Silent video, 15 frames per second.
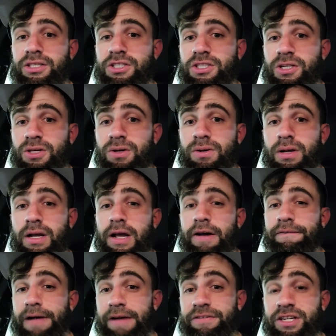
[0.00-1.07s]
So
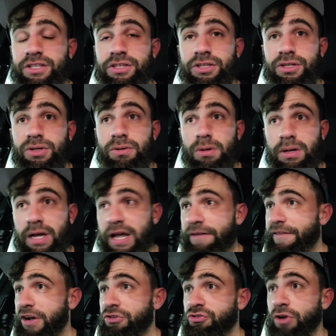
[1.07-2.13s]
5-2.
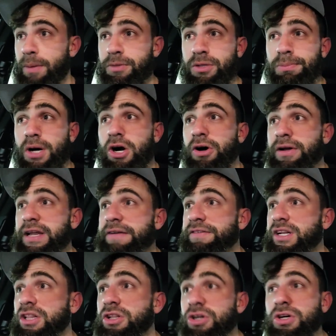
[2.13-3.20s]
If I show up tomorrow and
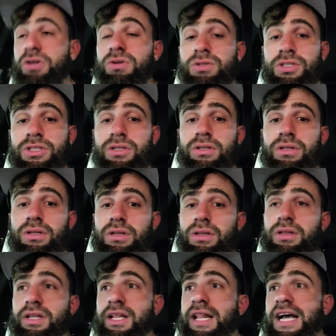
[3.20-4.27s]
even lose
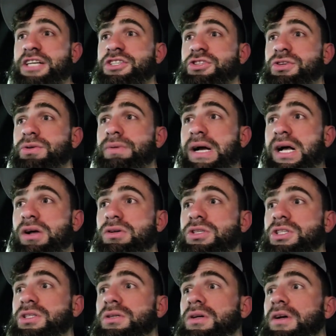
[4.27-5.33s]
the last 2
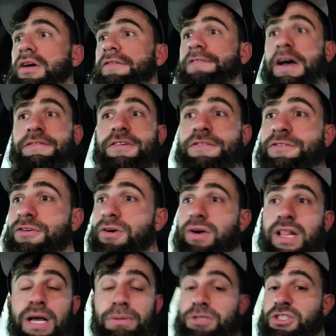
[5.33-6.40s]
rounds, 5-4,
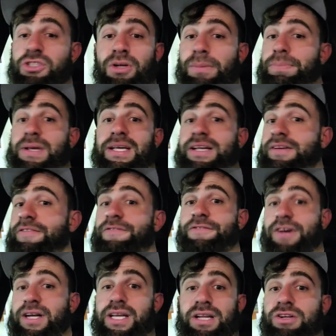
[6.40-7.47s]
that would still be
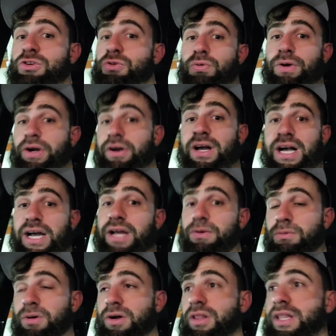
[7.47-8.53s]
fucking career high
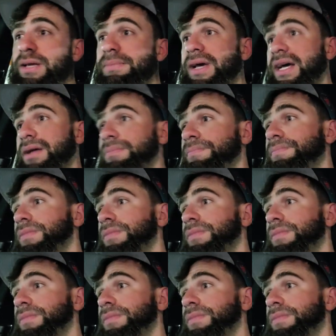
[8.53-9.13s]
worthy, man.